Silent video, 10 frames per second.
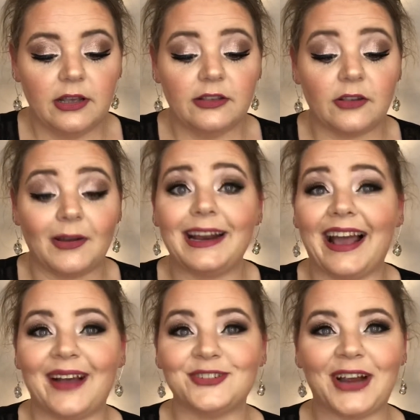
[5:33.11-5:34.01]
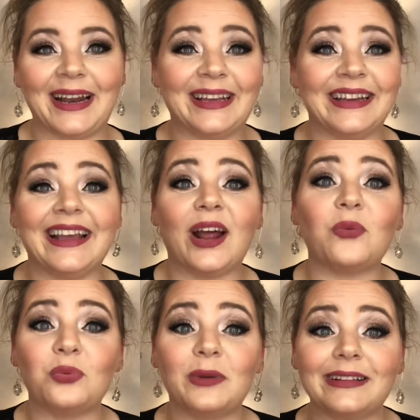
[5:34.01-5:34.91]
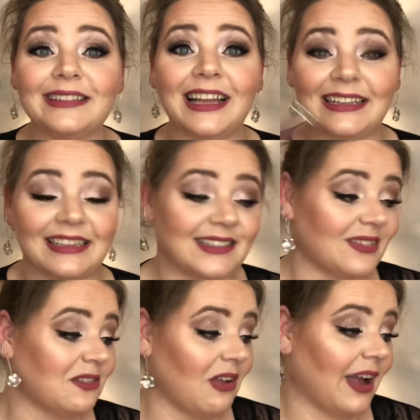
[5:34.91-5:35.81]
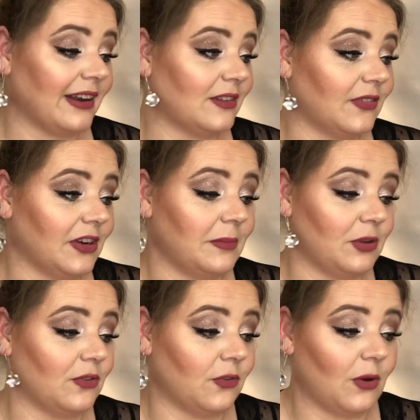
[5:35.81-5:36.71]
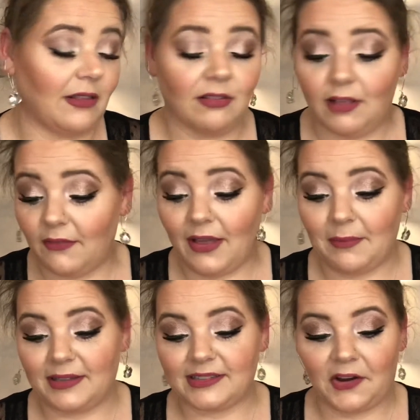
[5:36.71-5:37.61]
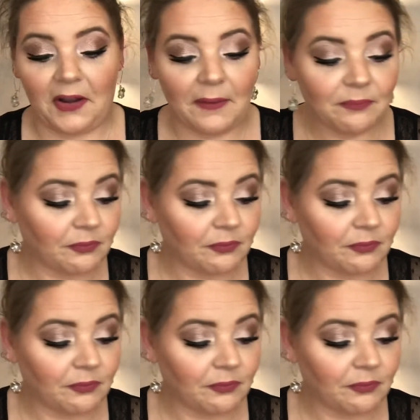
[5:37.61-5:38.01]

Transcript: So, and I have tried it, and I really like this a lot. It's very beautiful. I love that mascara.